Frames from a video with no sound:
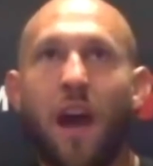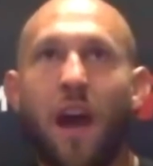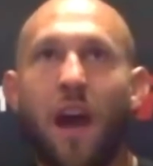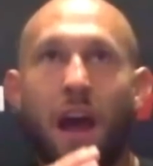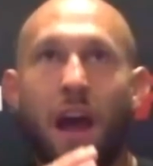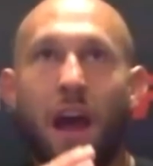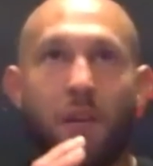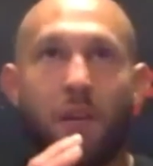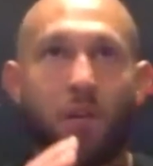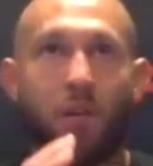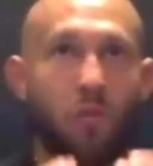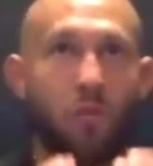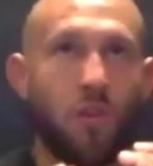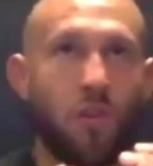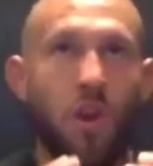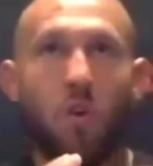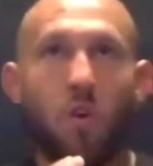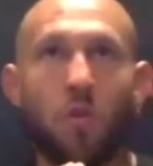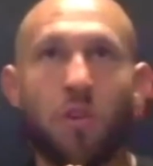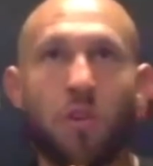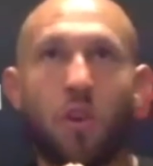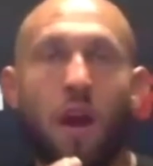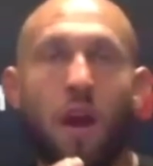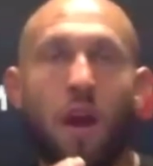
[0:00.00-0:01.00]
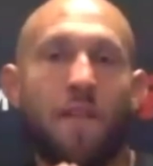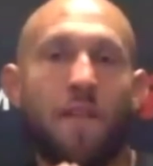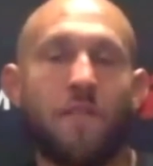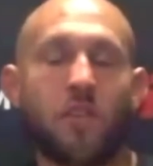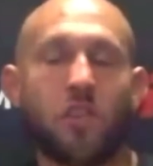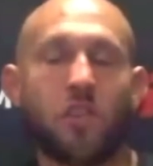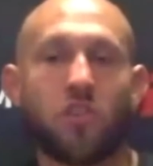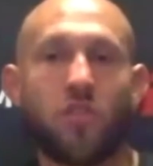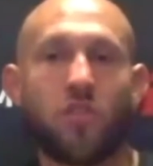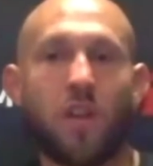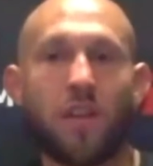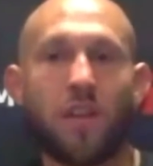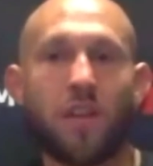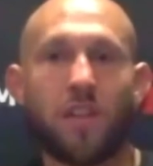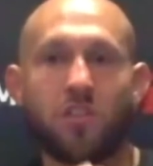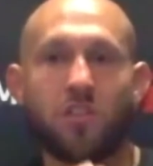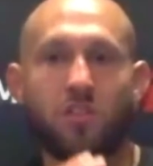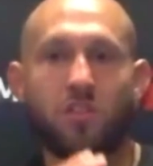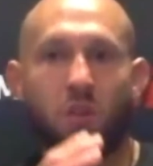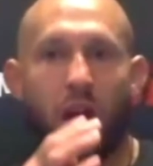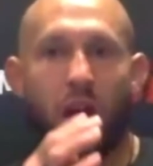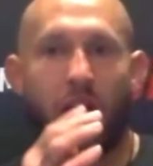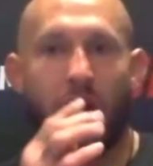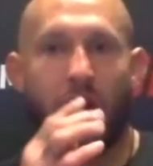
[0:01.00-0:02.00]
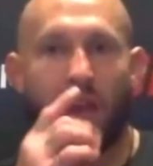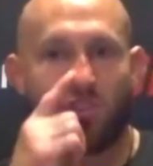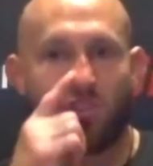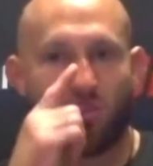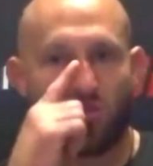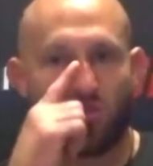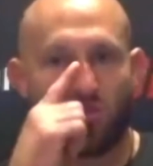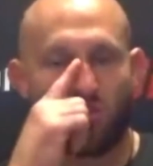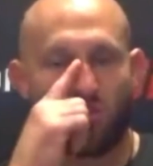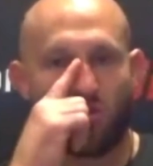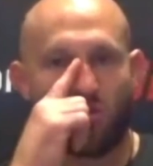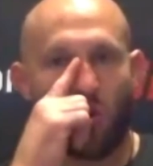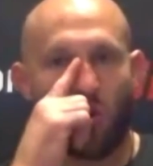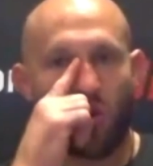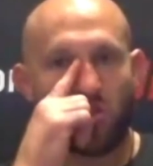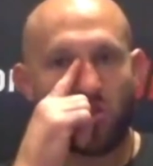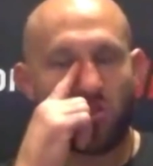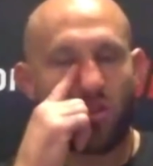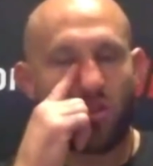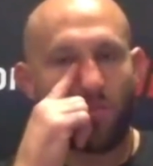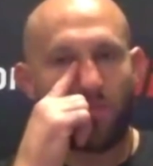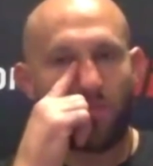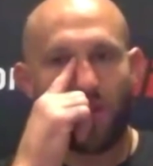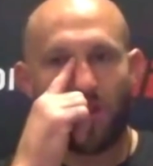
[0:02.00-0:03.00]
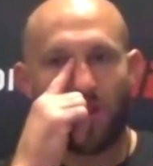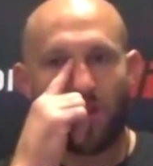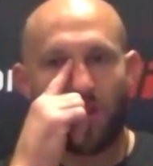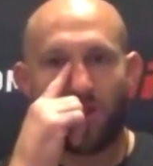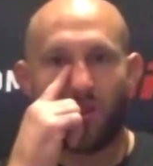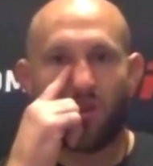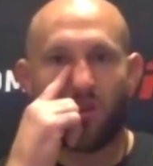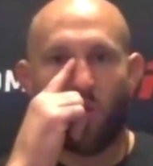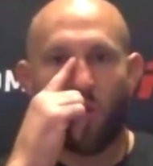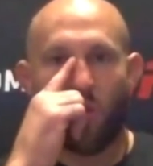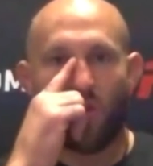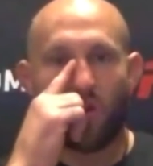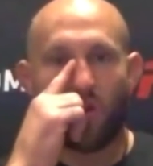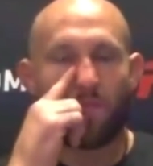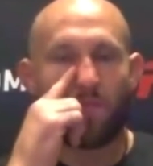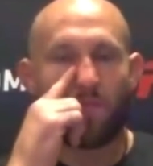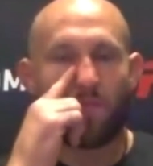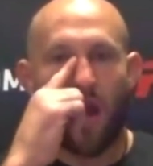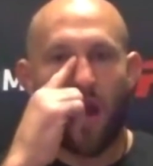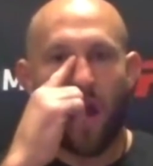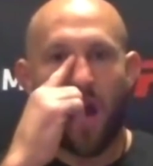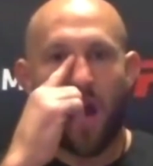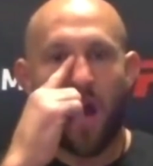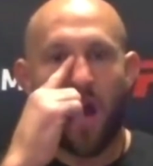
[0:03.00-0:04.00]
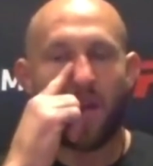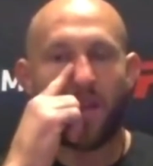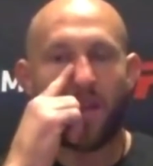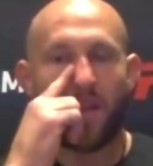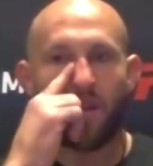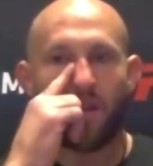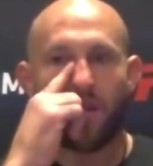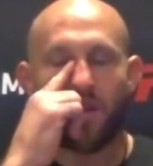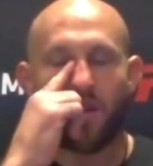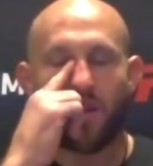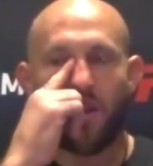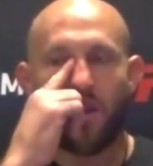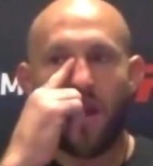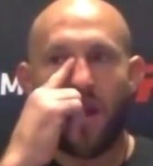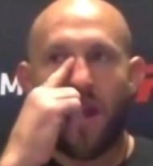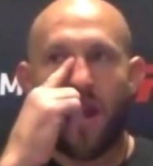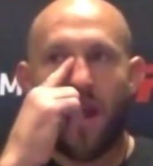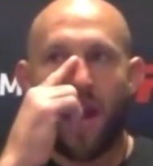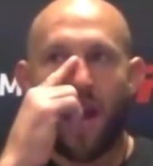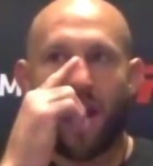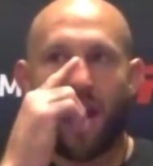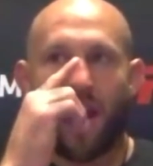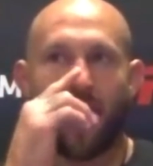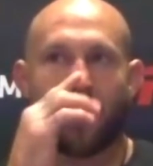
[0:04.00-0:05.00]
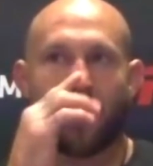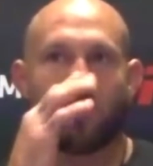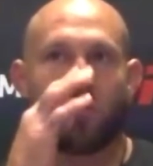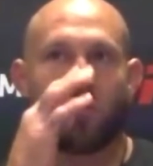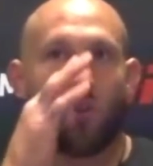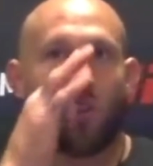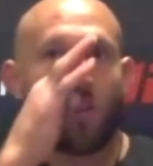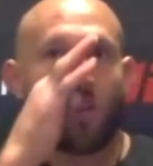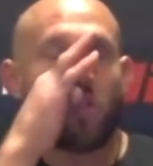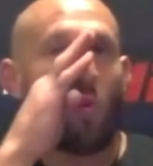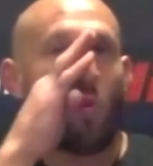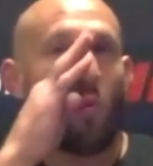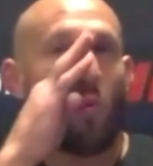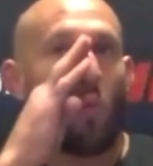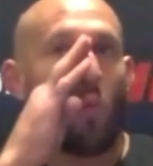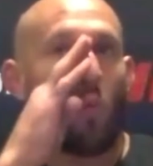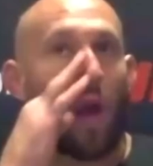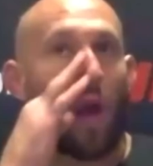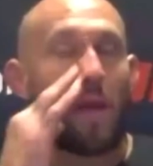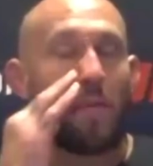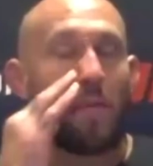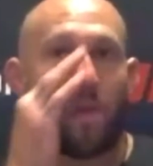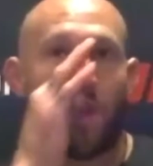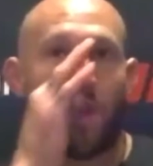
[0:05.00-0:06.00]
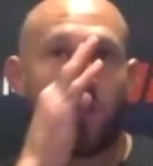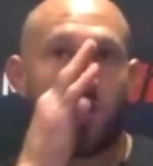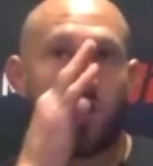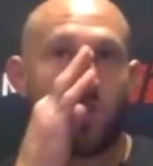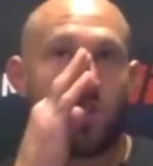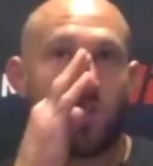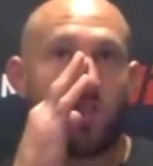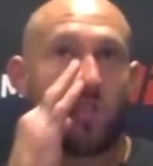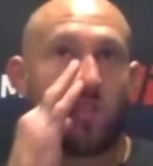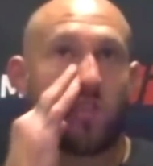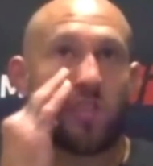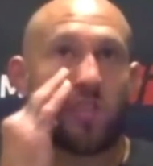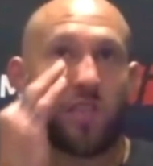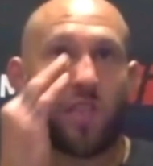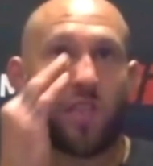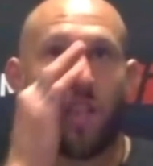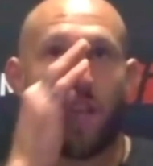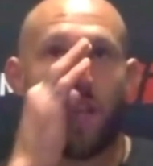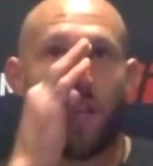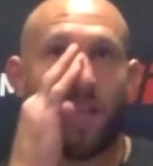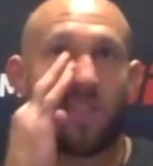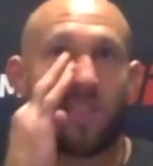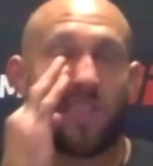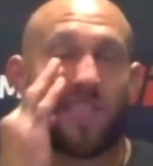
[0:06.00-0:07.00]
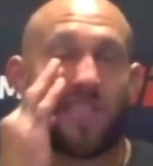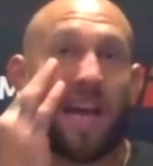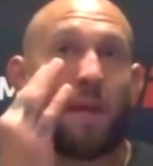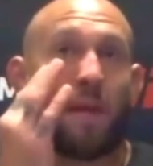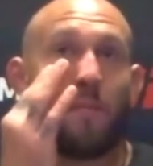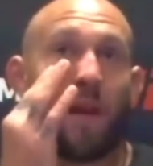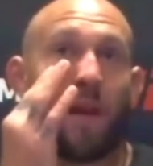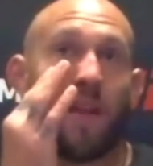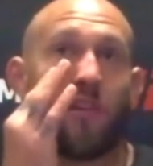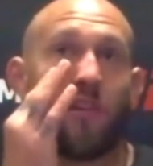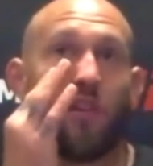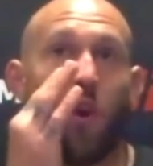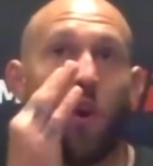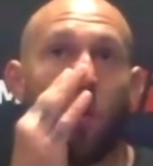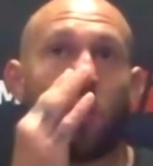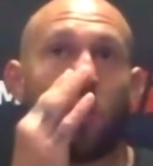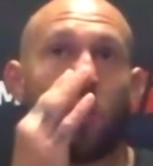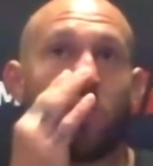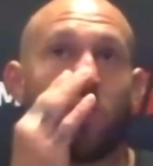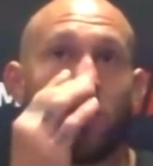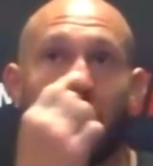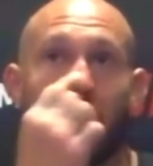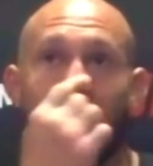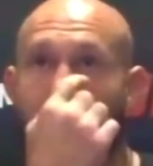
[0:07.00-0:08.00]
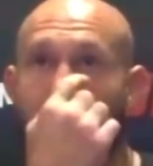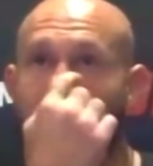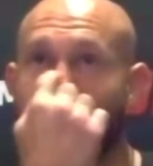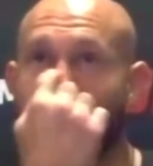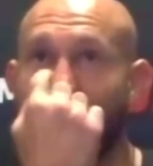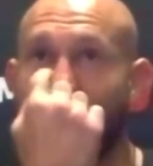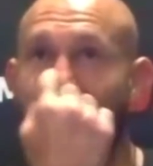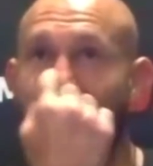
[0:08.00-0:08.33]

I don't know. You know, I have adrenaline. So I saw something in the corner of my eye here and I started to wipe it just to see like, is that my nose that I see?